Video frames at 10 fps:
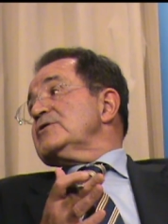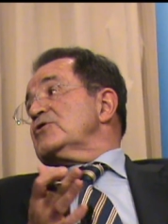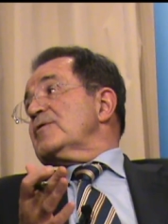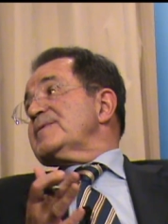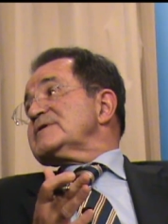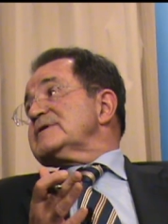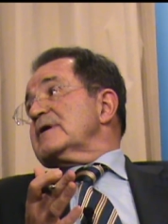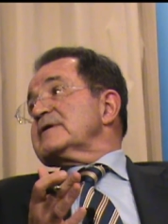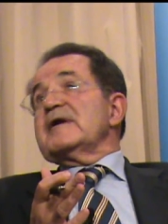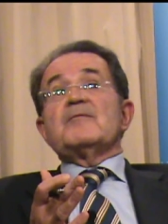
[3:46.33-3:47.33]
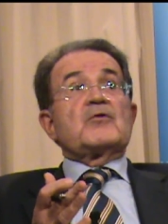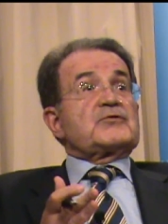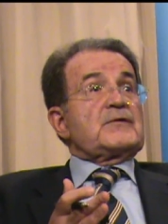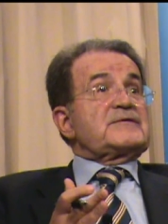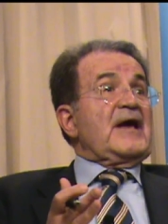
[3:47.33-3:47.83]
Europe is not anymore
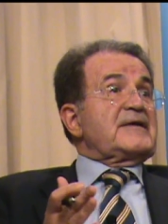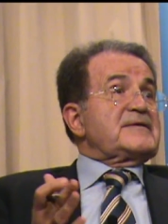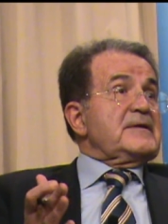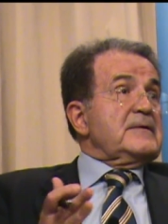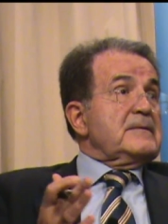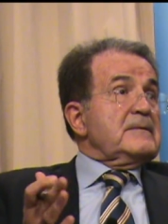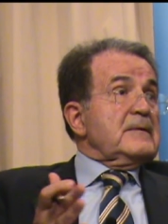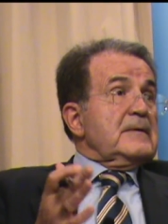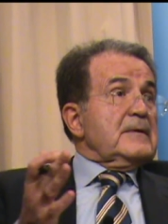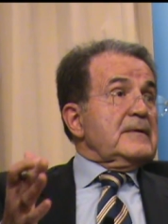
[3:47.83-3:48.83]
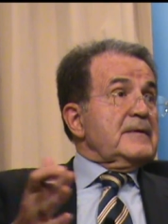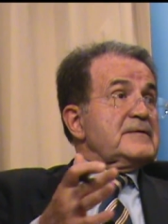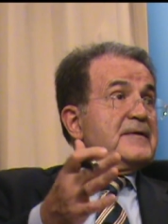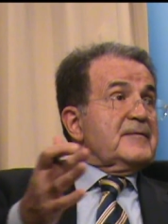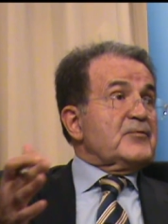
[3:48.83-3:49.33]
so sexy.
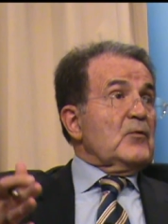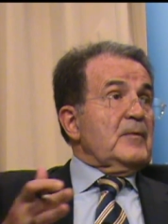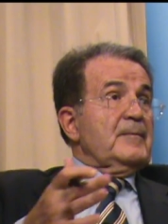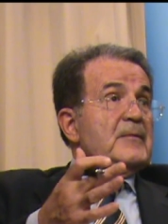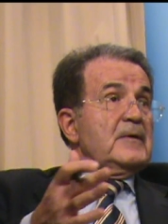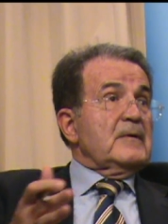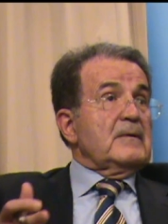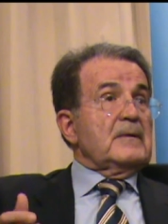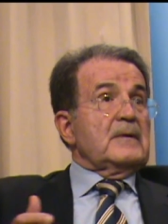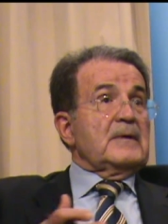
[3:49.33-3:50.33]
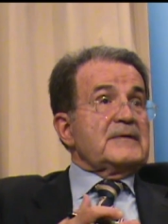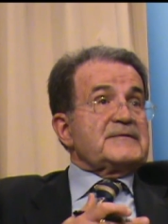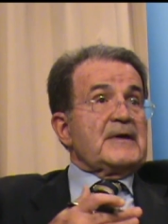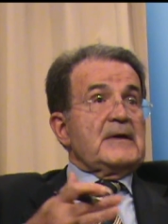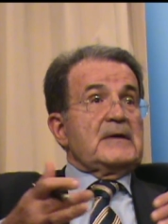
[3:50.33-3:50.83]
This is the problem. You know, let's
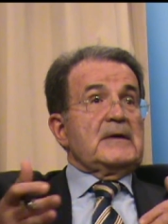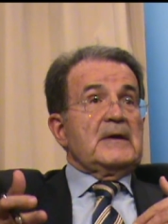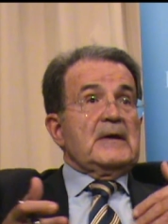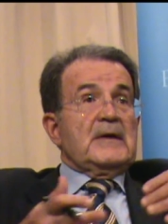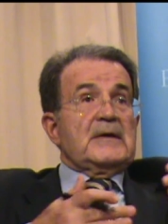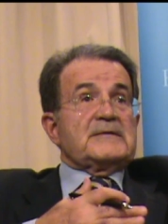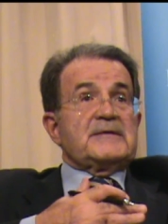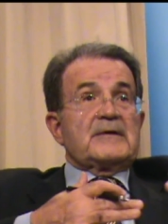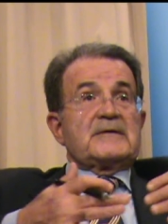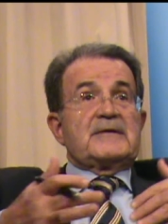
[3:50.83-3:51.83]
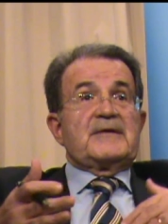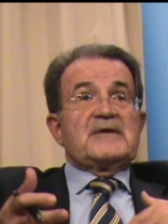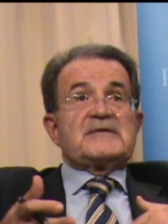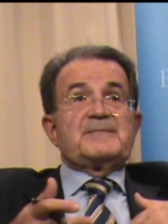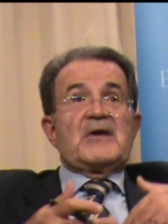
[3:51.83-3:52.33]
say it's not
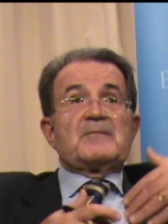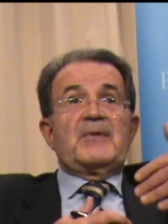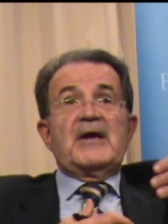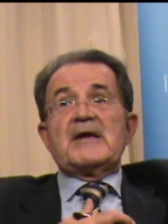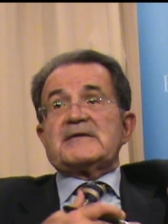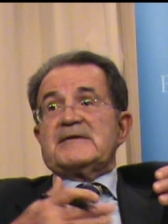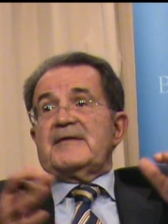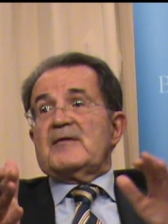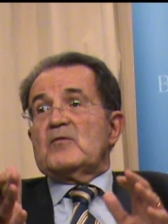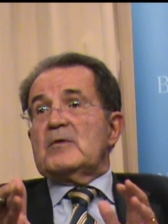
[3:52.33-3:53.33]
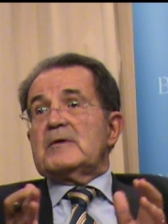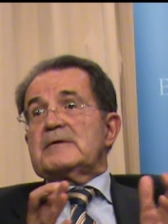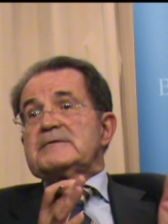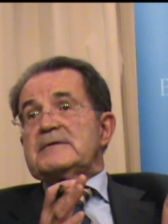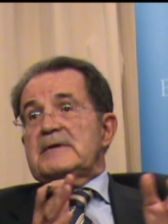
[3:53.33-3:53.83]
these big players in the
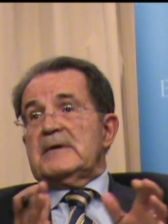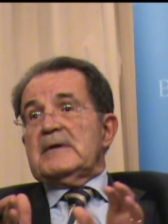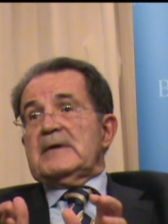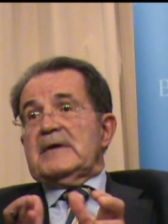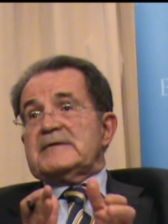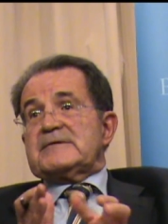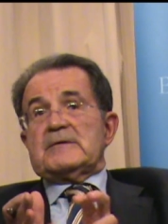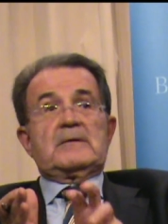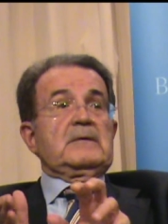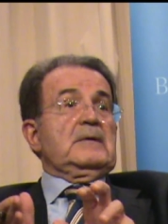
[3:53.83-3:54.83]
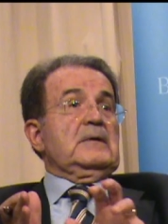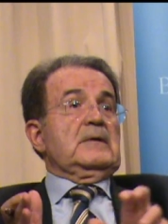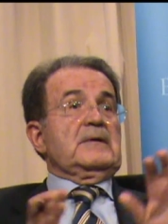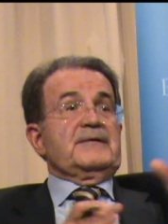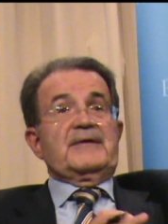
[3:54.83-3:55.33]
world, and so
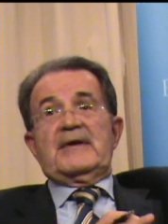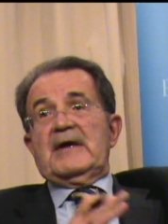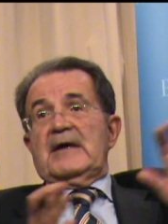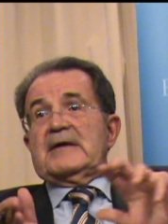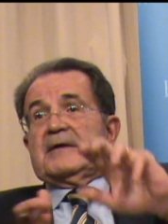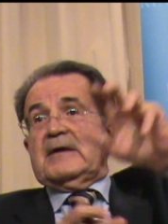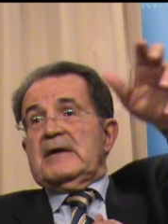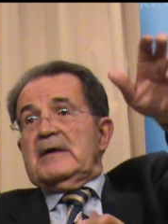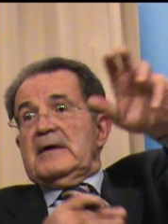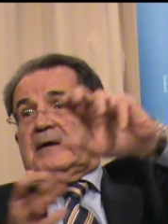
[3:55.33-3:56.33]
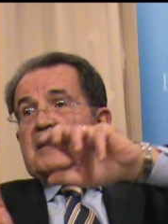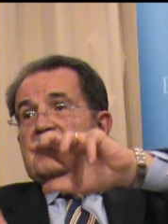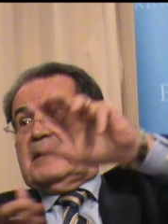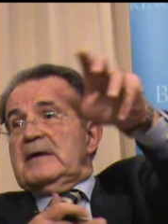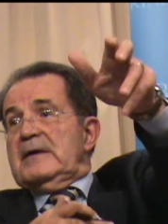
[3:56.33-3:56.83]
there
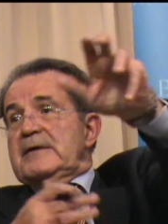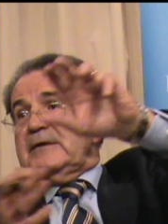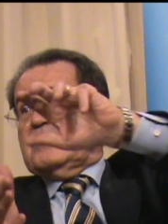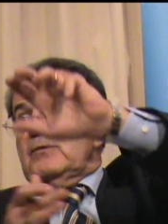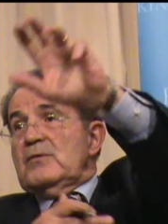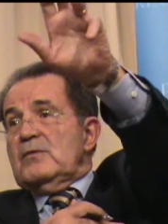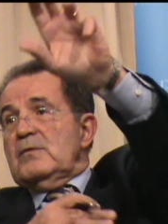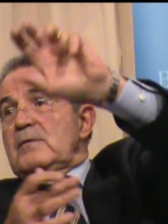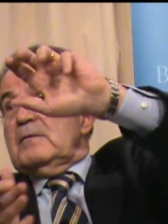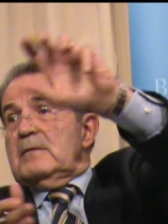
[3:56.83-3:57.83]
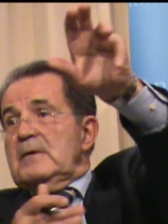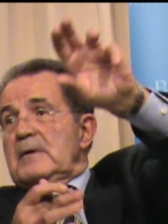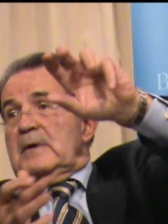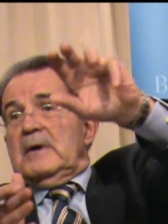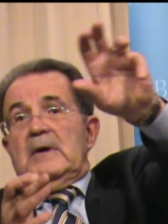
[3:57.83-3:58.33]
are new
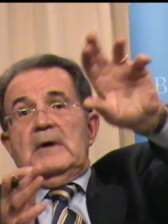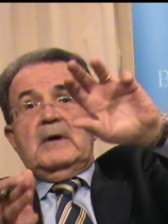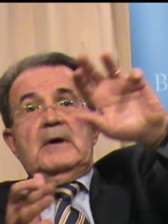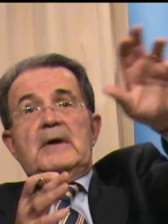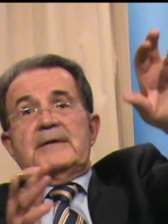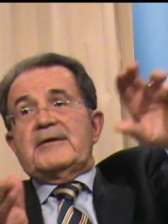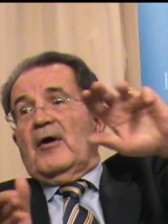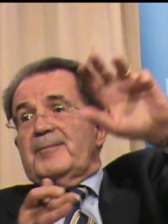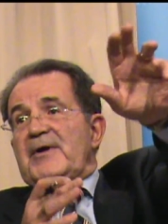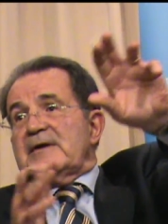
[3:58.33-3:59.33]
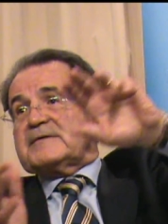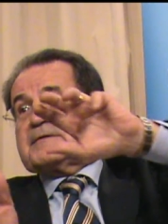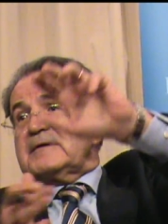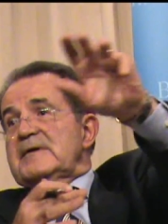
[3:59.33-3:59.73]
topics.